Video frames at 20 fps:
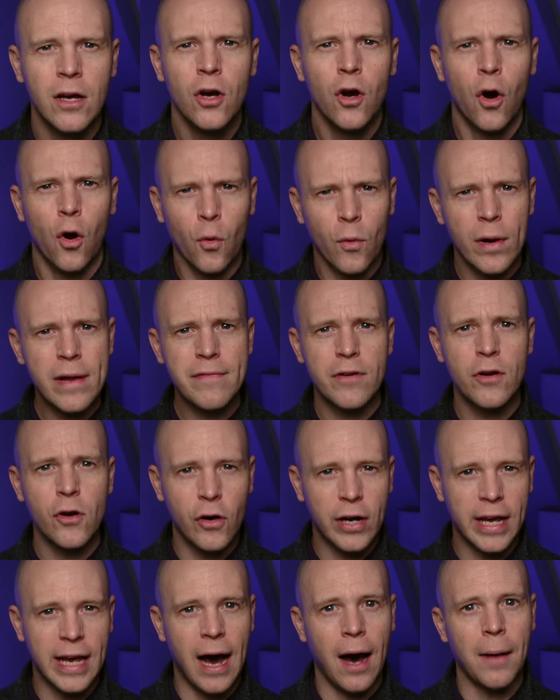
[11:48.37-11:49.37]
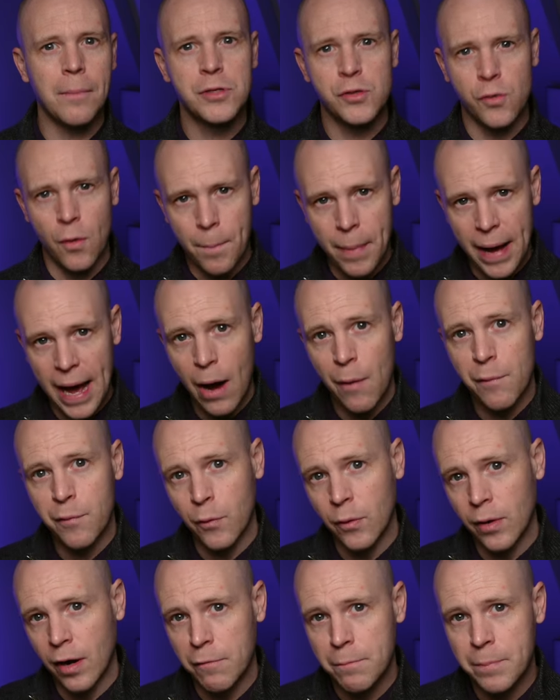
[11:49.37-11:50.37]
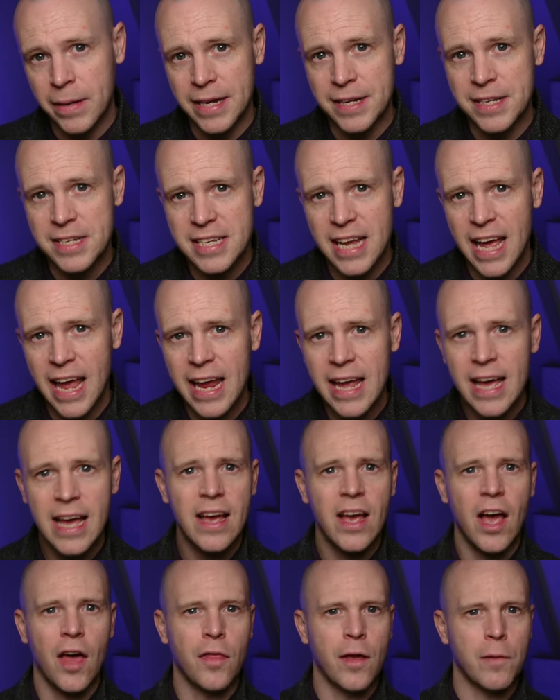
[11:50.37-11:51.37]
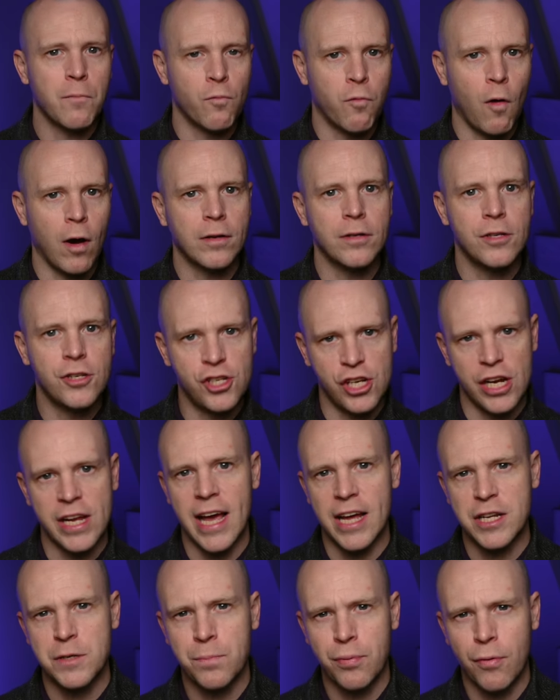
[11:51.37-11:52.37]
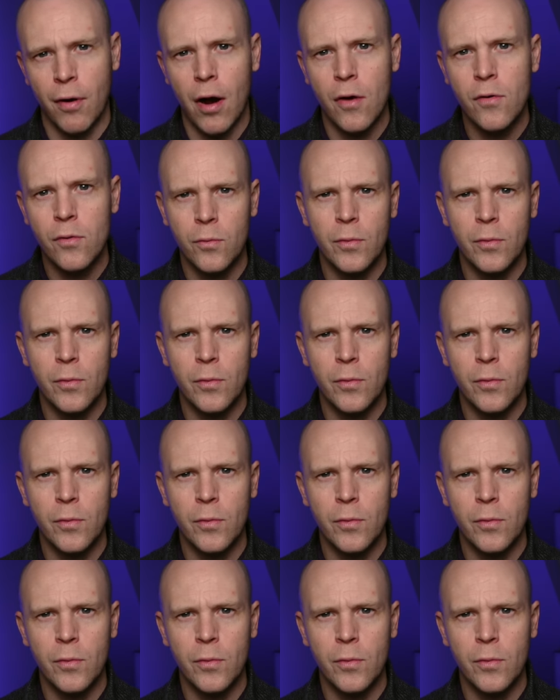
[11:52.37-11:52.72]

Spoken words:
or even hook it up to a powerful enough PC and then run GS Pro,